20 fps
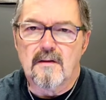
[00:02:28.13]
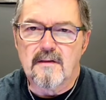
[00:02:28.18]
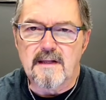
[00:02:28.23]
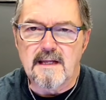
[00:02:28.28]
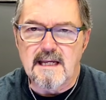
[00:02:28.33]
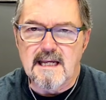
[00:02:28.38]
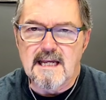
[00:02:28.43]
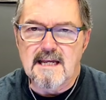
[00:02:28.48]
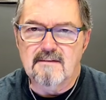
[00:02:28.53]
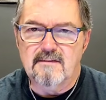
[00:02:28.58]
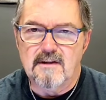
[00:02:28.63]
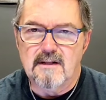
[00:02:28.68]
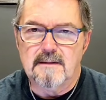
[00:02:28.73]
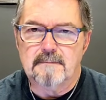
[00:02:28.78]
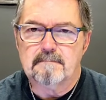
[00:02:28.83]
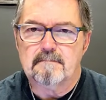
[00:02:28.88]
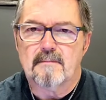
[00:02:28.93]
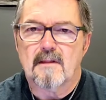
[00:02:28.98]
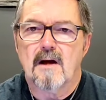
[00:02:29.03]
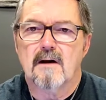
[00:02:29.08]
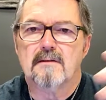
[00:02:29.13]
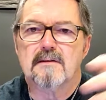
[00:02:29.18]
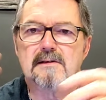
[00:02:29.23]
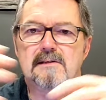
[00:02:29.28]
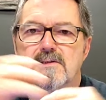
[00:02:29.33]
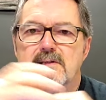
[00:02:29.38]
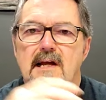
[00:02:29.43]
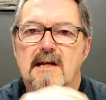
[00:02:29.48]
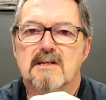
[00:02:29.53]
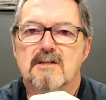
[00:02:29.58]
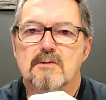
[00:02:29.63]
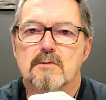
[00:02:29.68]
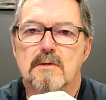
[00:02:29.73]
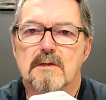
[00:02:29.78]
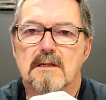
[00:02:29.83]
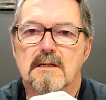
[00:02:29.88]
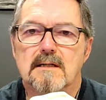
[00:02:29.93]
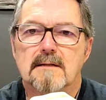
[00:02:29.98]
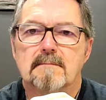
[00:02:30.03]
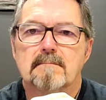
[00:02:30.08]
evil, all the
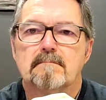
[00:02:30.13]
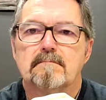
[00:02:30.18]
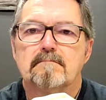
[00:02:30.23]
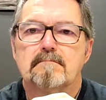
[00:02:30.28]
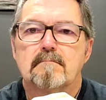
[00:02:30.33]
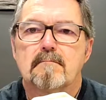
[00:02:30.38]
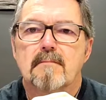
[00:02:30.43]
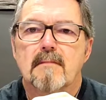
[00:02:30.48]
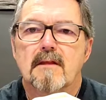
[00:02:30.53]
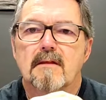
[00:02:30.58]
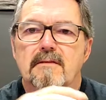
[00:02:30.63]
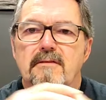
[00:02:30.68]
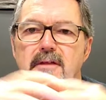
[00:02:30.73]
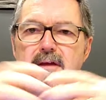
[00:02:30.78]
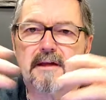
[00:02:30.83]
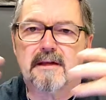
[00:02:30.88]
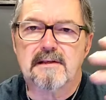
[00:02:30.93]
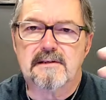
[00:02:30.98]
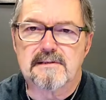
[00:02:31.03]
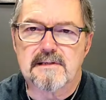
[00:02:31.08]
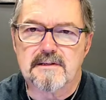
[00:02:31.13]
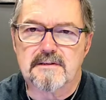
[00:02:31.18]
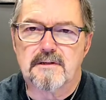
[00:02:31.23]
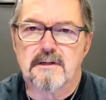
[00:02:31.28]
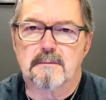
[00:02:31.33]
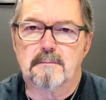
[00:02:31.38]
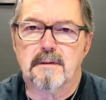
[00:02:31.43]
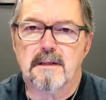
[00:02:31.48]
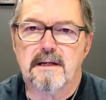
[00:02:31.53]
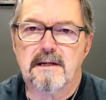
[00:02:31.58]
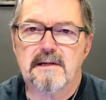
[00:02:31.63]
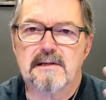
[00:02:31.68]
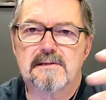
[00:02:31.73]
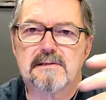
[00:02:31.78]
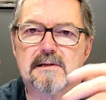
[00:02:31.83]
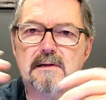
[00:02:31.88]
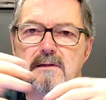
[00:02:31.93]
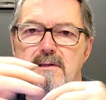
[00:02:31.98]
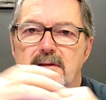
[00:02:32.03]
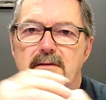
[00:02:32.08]
sexual things that took
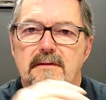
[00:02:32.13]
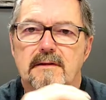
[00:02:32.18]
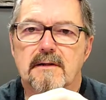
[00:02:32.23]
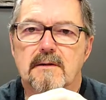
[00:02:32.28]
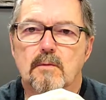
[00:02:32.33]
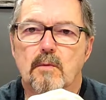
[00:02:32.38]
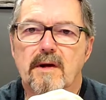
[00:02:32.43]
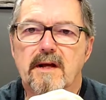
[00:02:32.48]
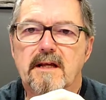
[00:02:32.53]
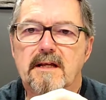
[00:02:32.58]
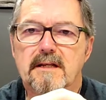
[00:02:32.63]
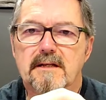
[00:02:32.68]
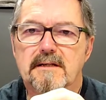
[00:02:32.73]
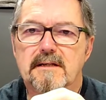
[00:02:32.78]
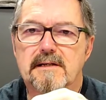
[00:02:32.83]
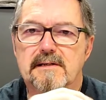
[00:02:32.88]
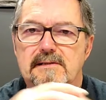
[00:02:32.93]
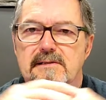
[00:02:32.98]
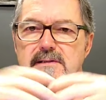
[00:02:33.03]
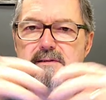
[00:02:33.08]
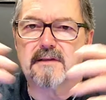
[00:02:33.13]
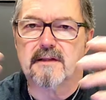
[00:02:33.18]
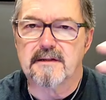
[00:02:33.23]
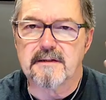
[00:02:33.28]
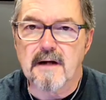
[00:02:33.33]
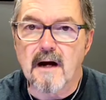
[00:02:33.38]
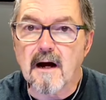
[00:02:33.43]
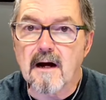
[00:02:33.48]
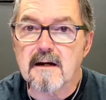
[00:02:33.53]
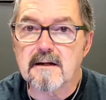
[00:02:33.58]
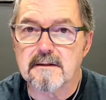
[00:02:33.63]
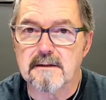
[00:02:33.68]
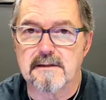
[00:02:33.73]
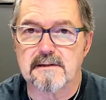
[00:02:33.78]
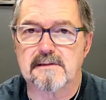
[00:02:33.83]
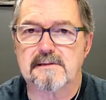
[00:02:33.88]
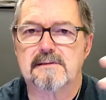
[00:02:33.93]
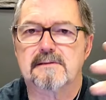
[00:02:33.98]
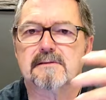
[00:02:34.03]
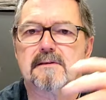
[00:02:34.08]
place, all of the wickedness, the
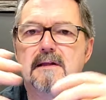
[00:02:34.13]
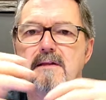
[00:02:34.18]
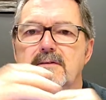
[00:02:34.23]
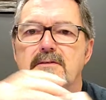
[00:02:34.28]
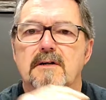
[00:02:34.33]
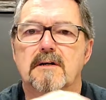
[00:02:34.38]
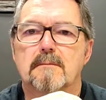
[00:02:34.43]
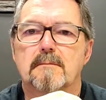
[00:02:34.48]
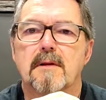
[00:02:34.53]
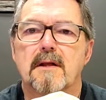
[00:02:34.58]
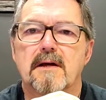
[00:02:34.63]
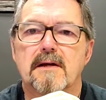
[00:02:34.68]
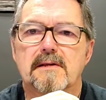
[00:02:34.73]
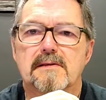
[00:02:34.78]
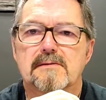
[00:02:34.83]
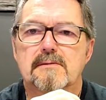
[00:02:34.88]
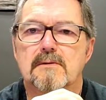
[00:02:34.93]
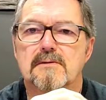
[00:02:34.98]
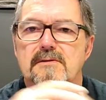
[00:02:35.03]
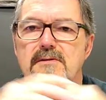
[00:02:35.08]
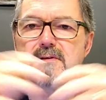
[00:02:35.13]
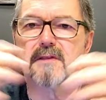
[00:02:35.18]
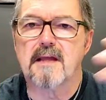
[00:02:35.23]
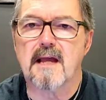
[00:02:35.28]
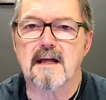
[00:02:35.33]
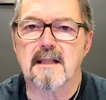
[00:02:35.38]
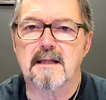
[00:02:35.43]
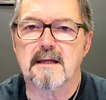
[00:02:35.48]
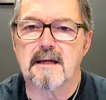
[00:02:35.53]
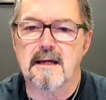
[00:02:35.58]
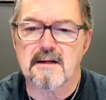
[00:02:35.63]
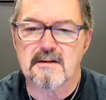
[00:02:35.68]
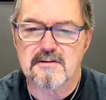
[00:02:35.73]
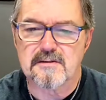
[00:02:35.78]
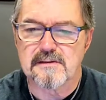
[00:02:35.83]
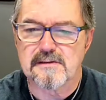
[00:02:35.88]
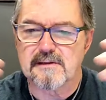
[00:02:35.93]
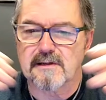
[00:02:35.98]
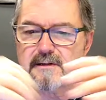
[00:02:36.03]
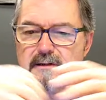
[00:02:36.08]
darkness that took place. Those are the
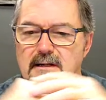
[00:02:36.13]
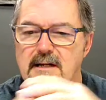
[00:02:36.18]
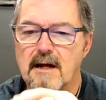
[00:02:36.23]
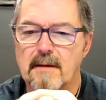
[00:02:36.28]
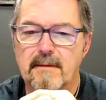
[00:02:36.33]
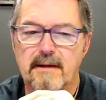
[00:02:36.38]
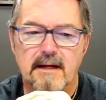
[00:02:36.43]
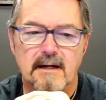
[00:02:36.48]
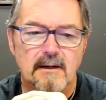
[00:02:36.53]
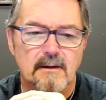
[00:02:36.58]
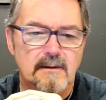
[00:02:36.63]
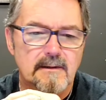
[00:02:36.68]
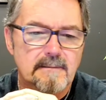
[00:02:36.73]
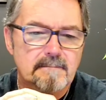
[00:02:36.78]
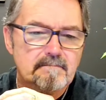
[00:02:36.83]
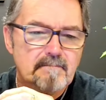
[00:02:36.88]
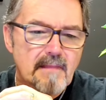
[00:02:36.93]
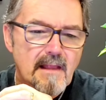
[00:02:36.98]
allegations that are coming out.